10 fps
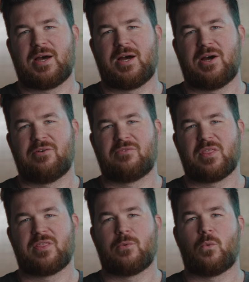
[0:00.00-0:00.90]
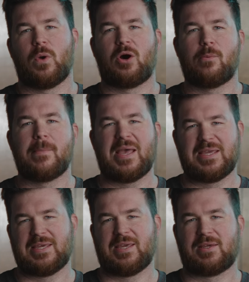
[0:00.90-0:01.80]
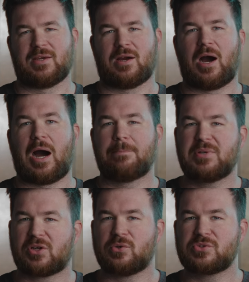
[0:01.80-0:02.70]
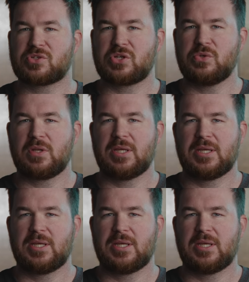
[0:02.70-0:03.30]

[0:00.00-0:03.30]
of the Wellmaking Optical Snoot.